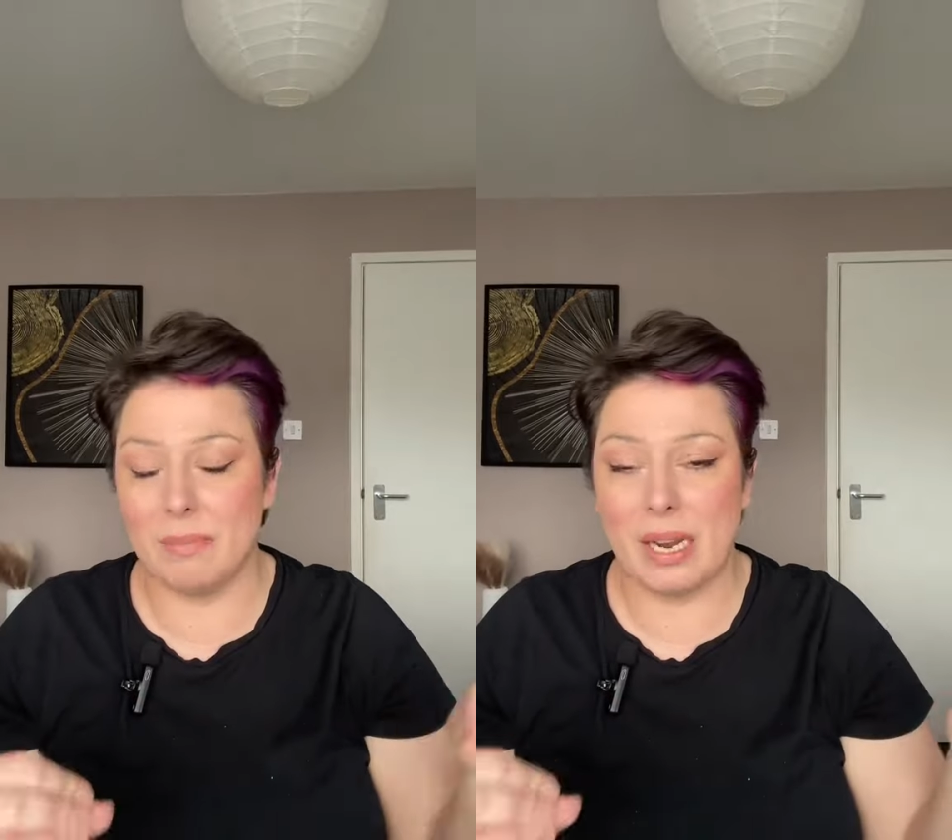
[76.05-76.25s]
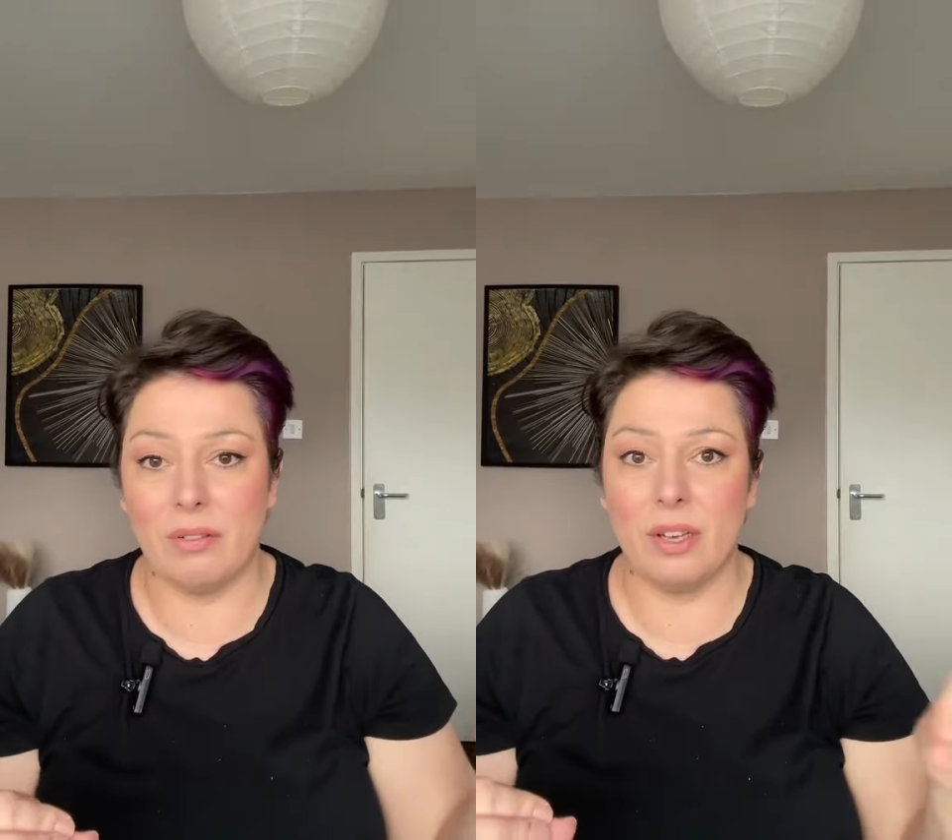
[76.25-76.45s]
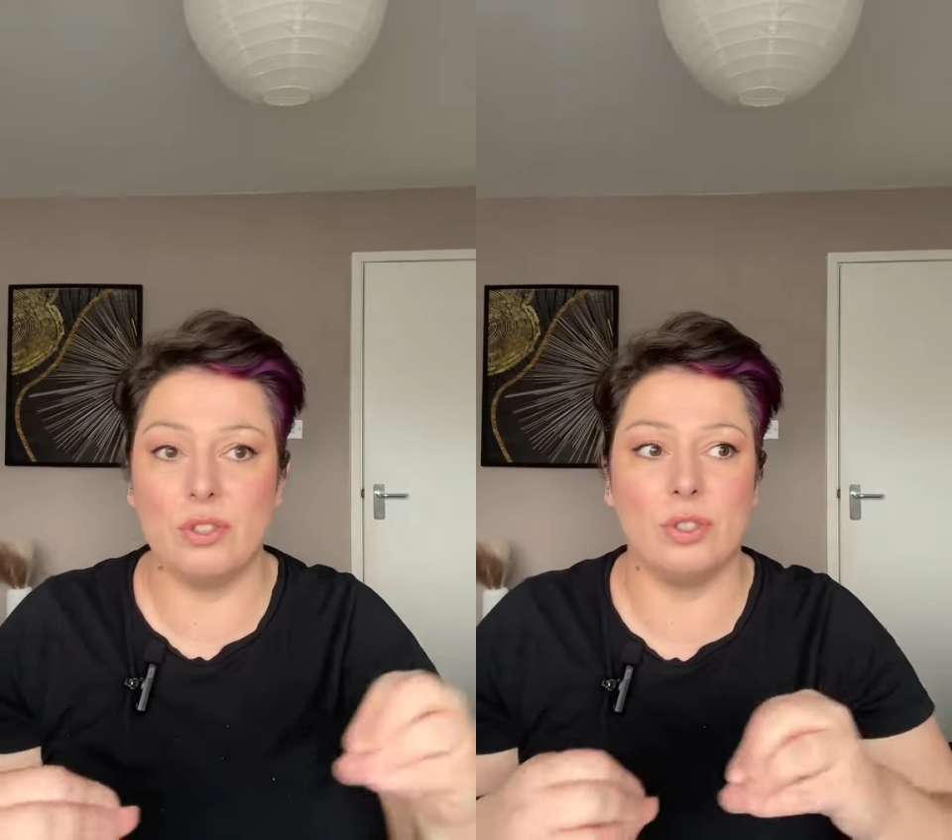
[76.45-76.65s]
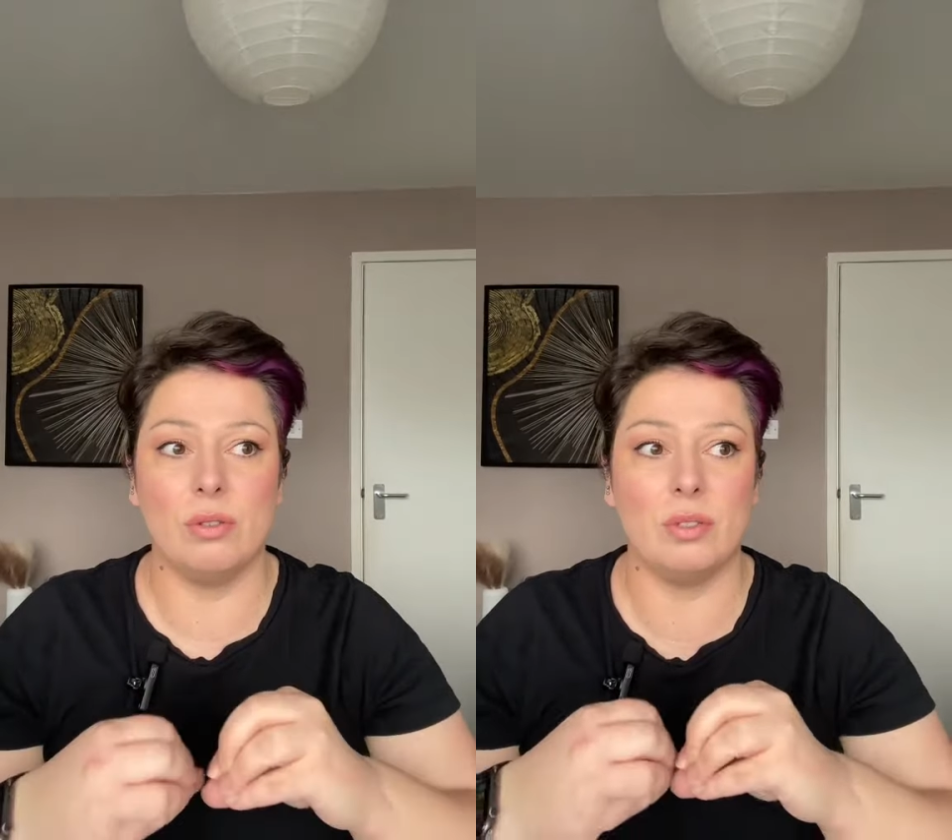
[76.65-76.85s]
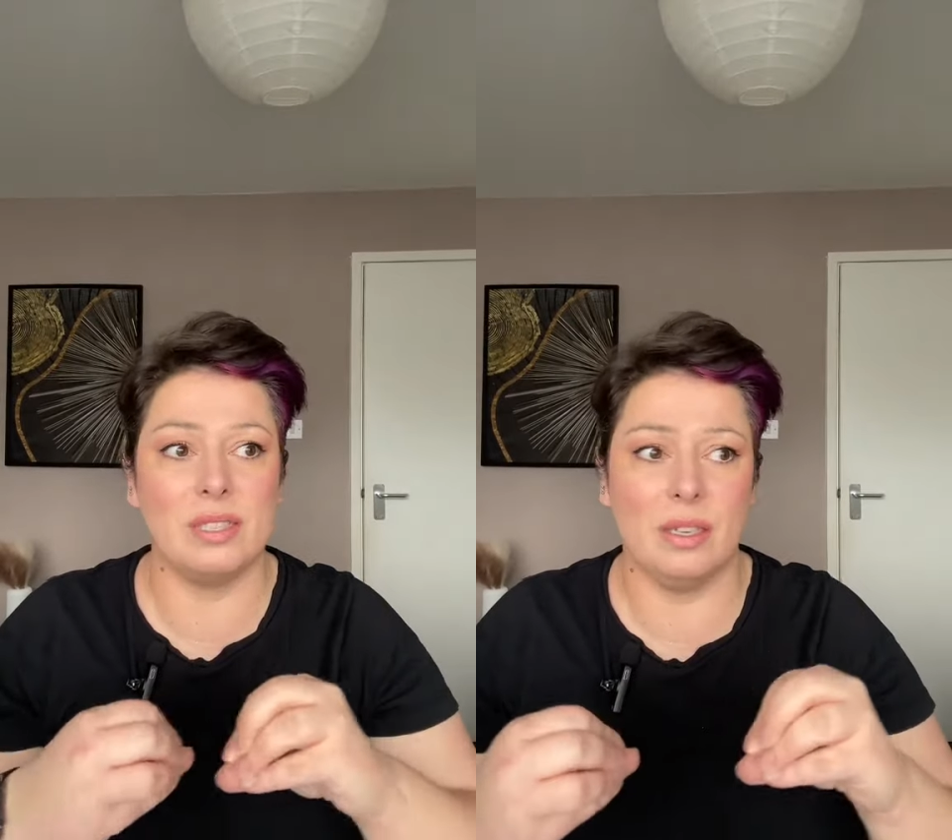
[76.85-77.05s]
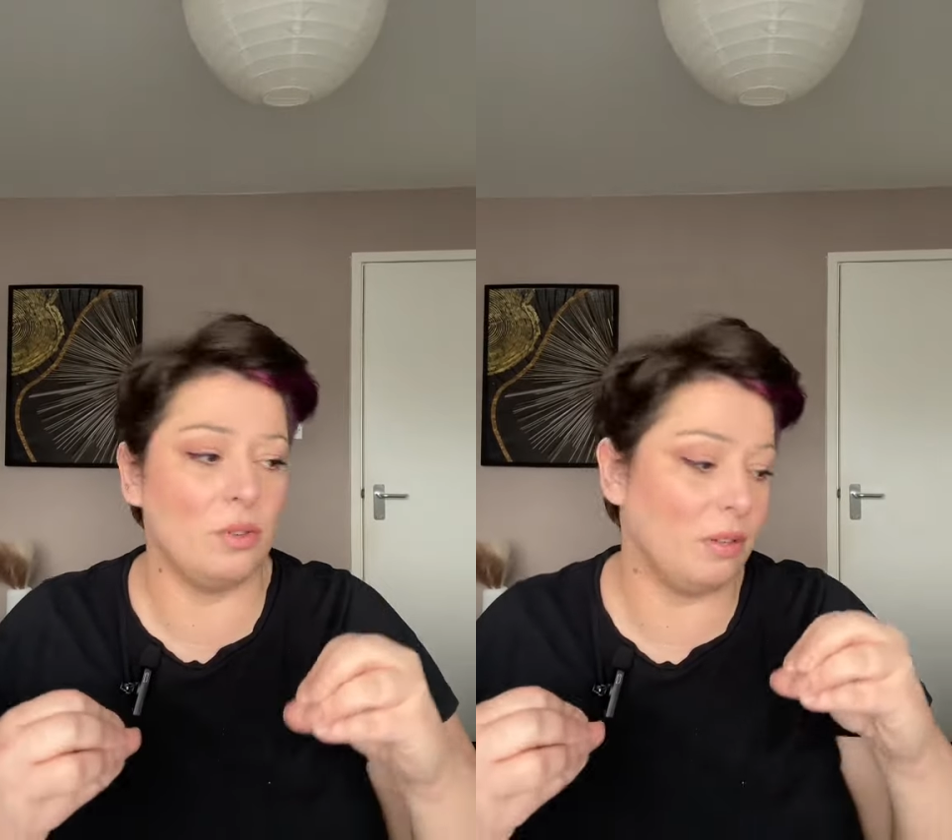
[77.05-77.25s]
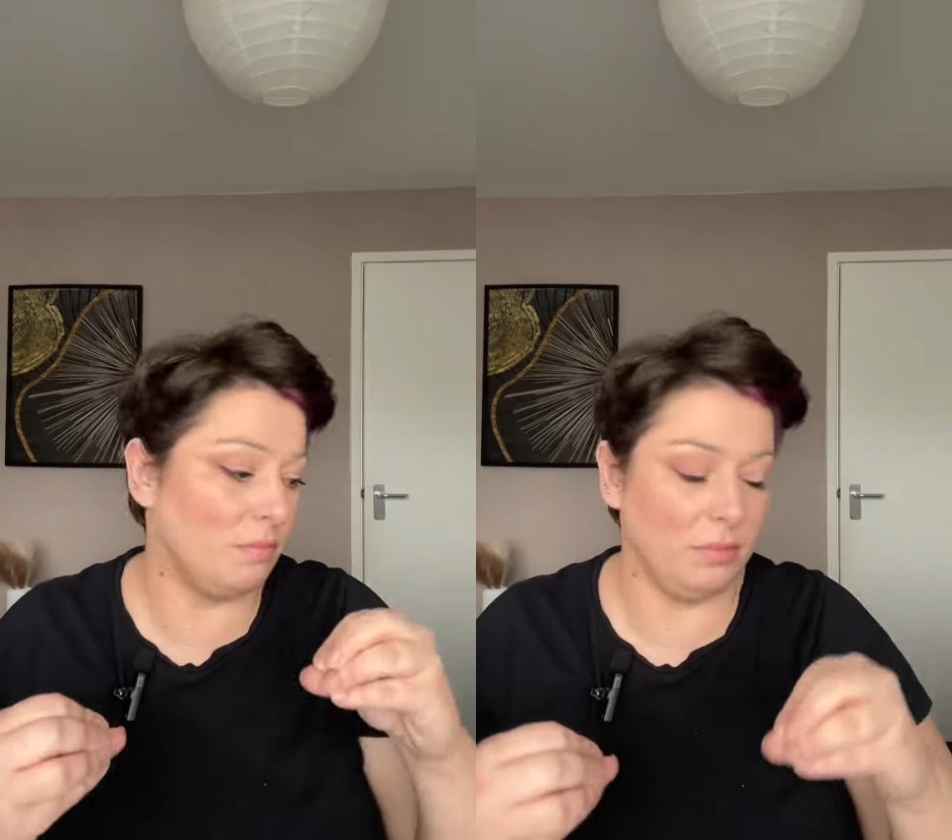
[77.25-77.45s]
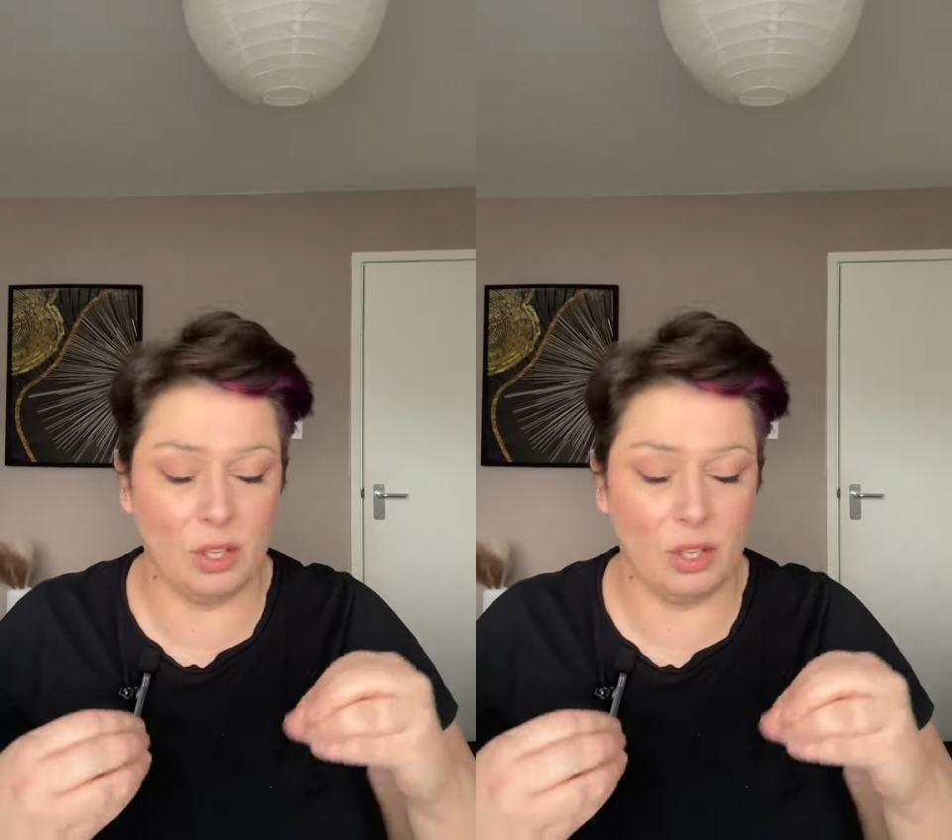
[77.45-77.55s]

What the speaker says: the marriage or